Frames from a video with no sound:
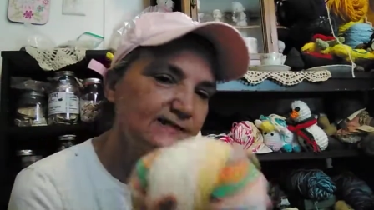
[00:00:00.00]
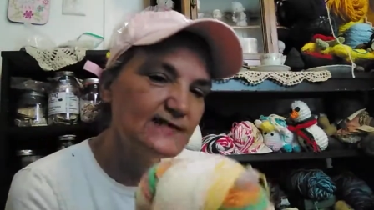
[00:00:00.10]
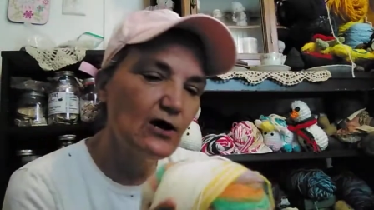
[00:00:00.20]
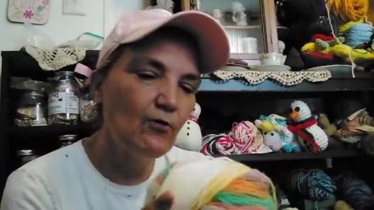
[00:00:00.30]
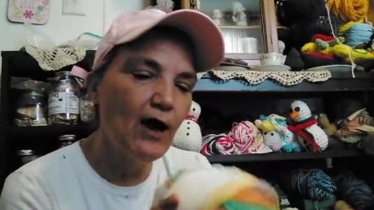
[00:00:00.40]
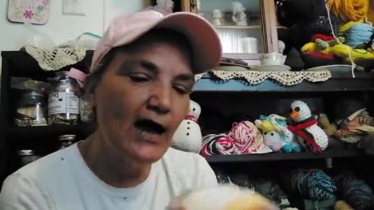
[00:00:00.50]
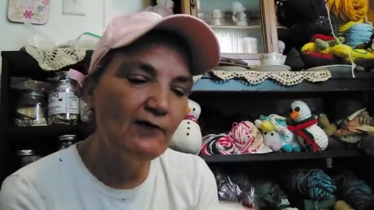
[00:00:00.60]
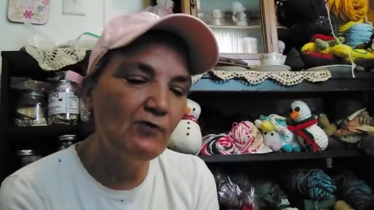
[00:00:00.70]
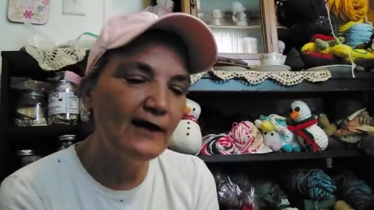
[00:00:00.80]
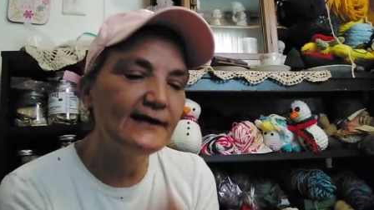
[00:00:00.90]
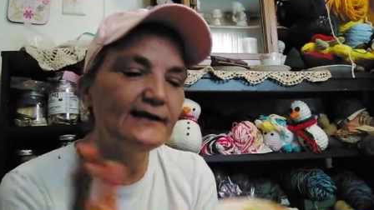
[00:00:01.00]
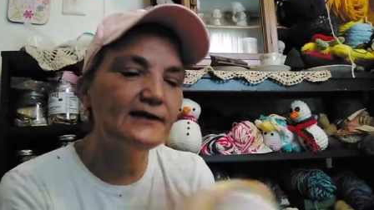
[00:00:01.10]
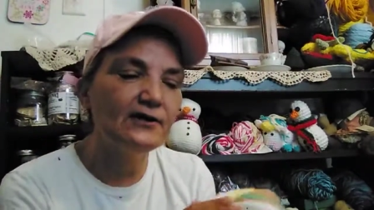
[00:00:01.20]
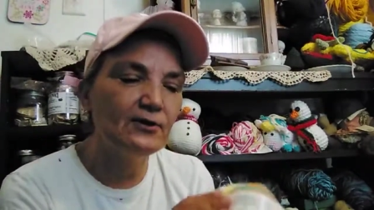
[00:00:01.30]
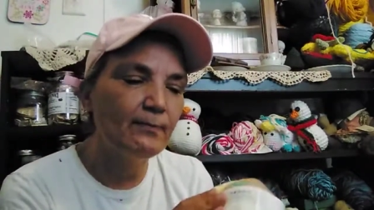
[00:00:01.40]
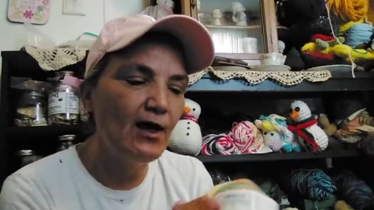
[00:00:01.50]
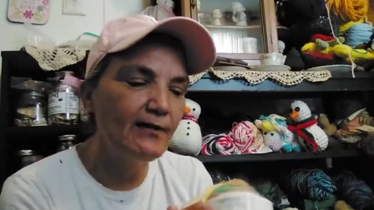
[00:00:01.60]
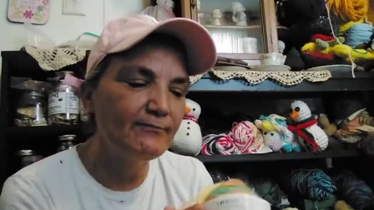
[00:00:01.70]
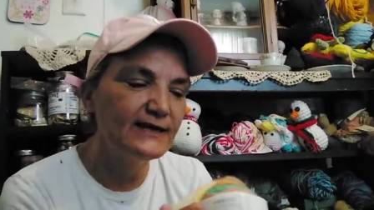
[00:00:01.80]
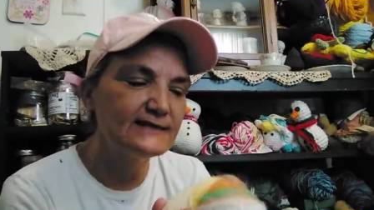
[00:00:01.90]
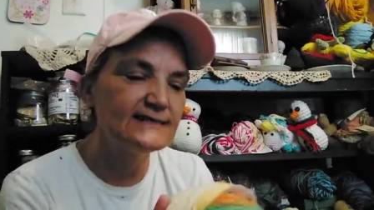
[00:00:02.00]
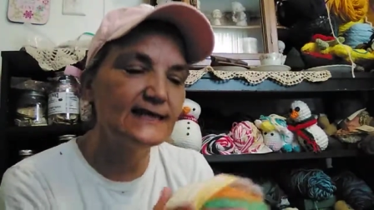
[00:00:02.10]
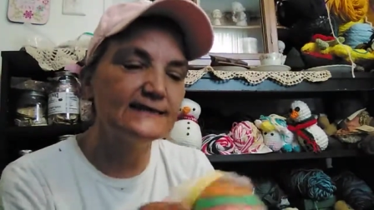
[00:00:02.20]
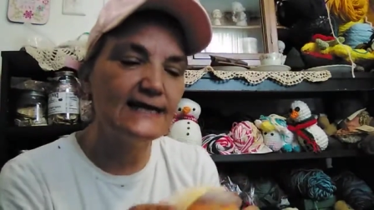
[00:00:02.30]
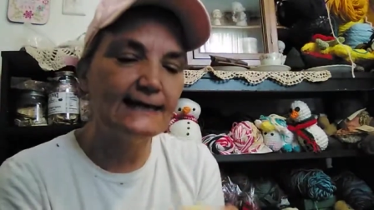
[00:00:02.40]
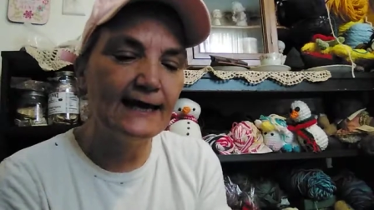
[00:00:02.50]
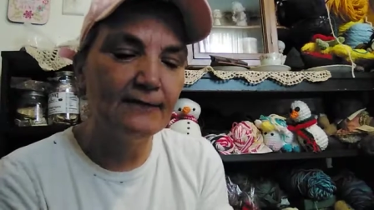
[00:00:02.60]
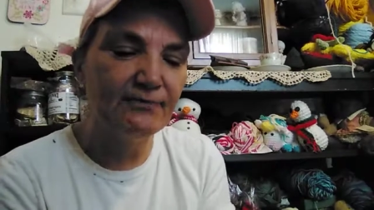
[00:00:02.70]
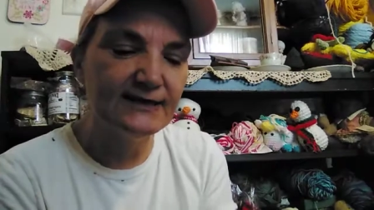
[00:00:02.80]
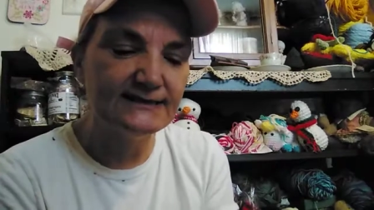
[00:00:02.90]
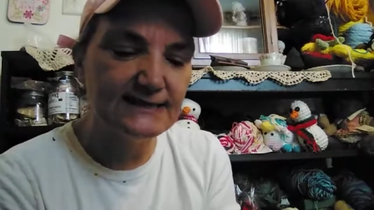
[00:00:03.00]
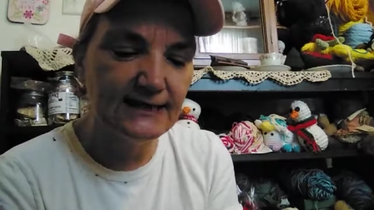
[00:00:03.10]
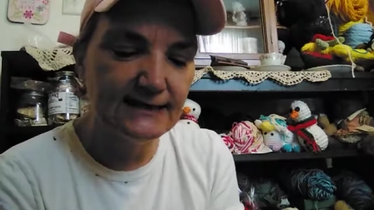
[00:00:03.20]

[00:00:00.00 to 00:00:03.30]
So I wanted another ball of Pixie because I like Pixie.